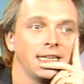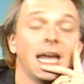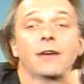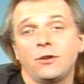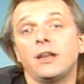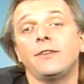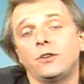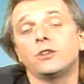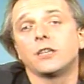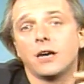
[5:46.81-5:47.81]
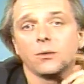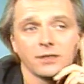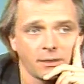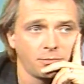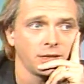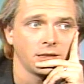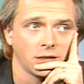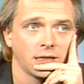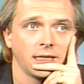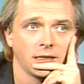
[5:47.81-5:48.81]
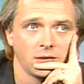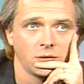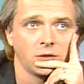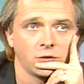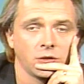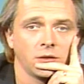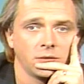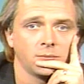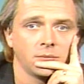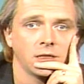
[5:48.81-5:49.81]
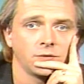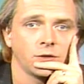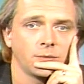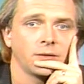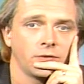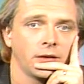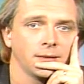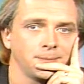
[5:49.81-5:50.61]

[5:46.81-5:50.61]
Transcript: Yeah, if you enjoy the young ones, I've a pretty good idea that you'd enjoy much of Drop Dead Fred.